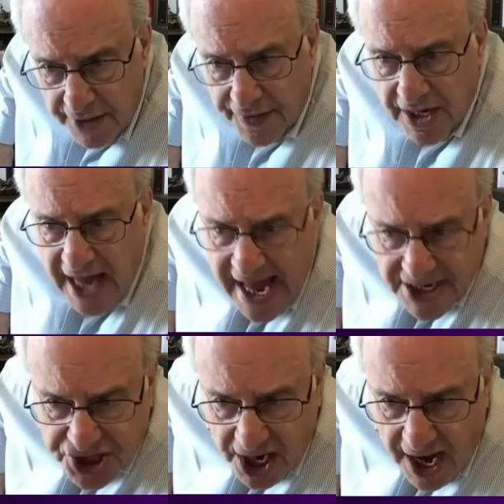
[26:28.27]
the
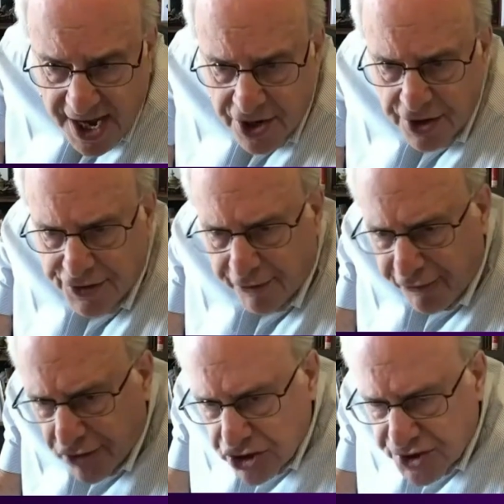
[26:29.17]
last hired, the
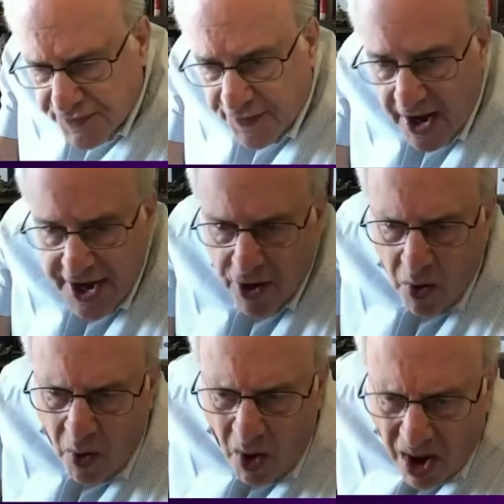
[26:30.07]
first fired,
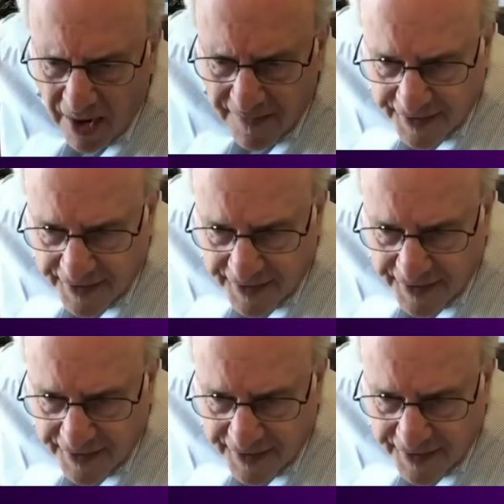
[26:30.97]
all of